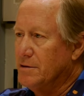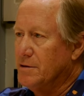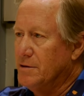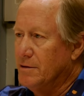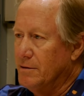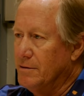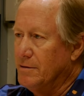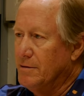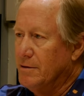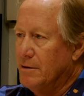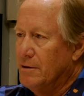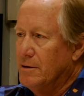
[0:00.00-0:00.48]
too.
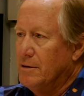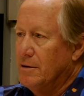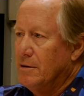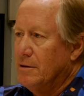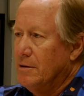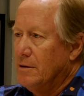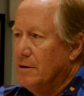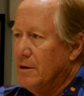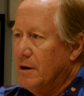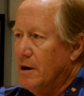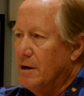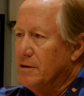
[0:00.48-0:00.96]
Yep.
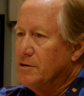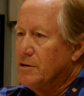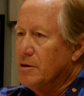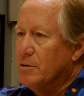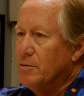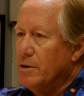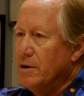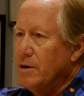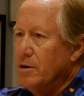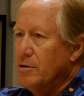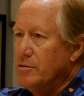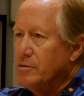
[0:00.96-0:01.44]
Yep. And so
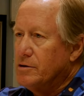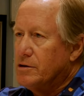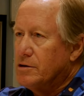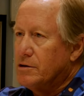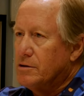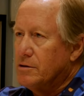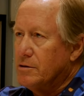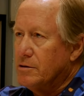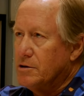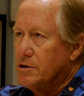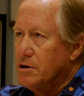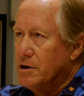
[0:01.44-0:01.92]
when you
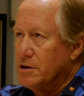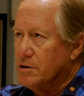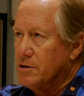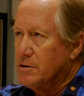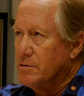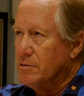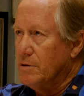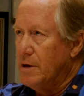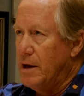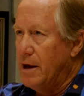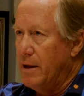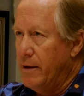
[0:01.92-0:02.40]
just
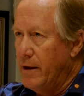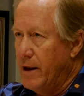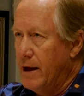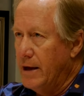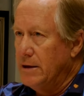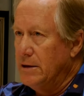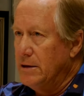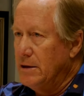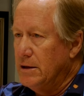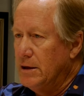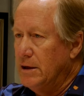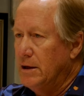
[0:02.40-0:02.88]
at
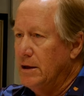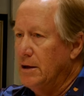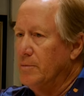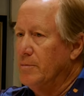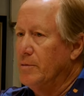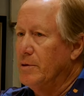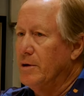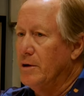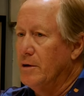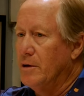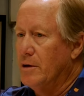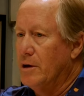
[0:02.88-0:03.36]
nineteen,
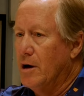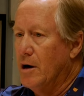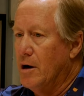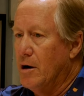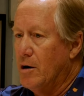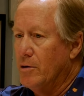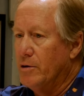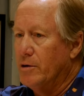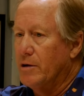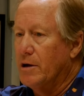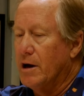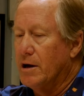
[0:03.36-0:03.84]
when you
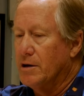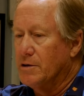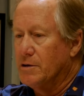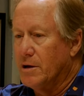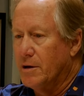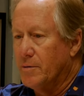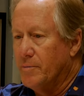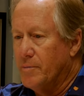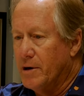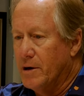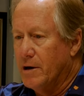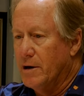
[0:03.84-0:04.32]
go, you guys
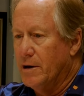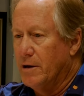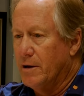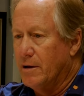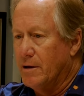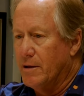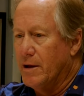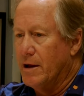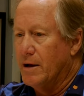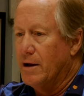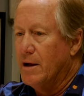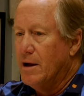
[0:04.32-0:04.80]
get married and all
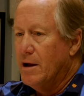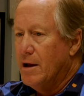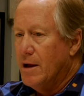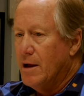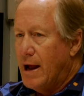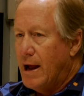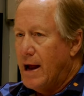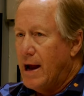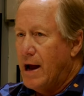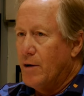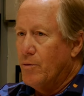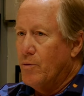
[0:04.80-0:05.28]
that,
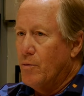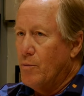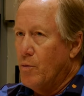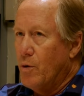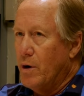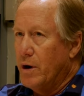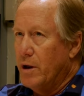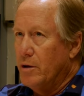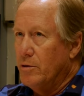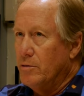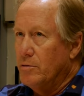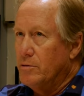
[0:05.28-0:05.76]
what
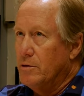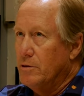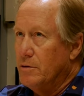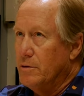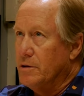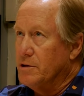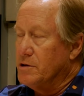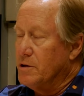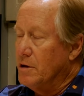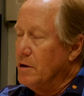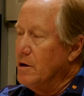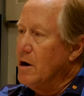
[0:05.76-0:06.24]
do you do
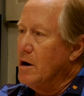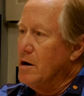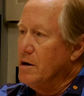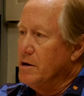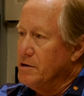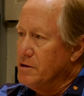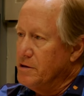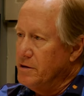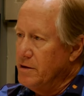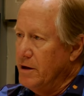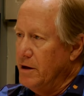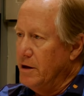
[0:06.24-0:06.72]
as an
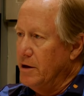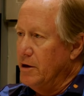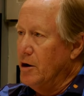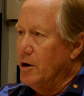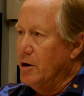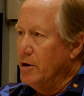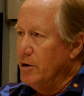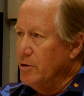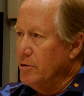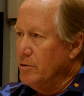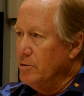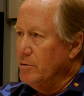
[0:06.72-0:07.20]
artist then? Are
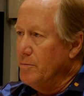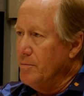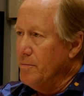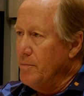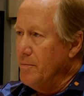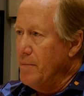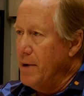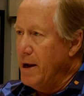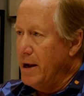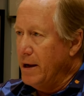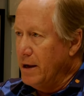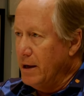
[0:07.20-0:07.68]
you
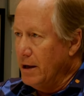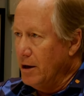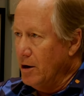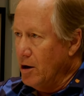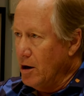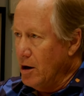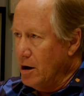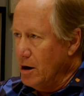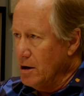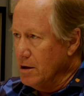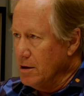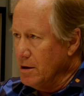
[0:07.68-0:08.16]
making
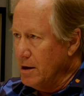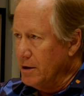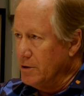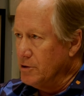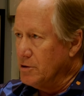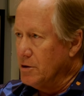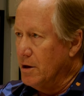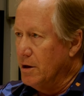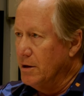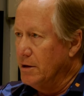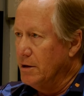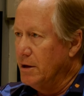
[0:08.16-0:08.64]
art and
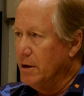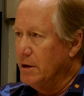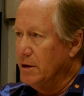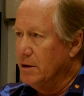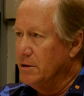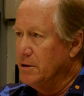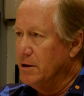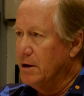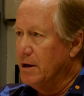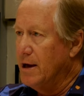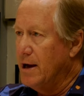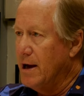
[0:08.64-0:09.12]
trying to get
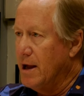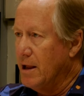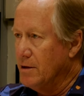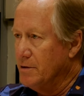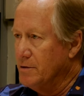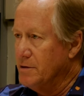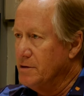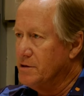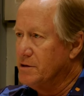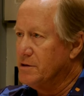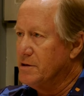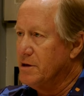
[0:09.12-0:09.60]
into
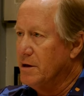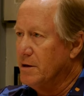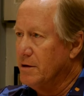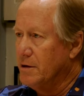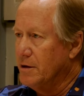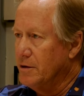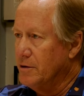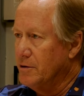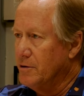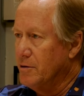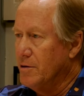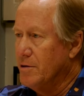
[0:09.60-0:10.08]
galleries, selling
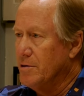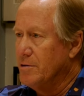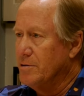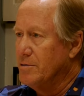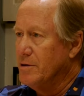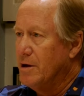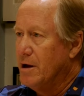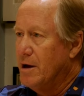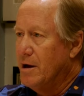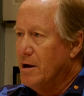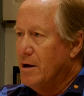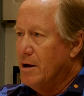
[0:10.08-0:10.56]
it your own?
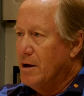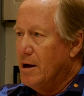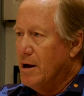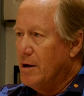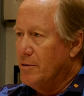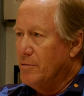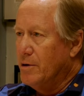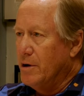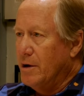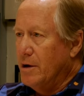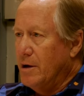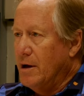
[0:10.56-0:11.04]

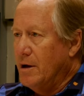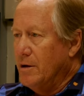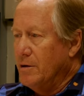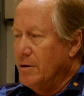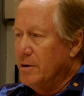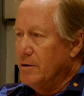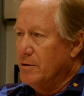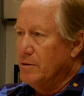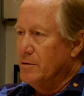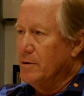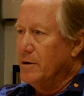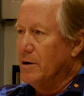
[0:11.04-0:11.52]
What are you, how are
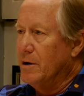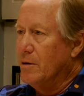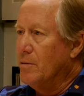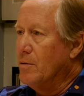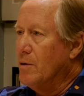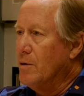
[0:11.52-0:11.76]
you doing and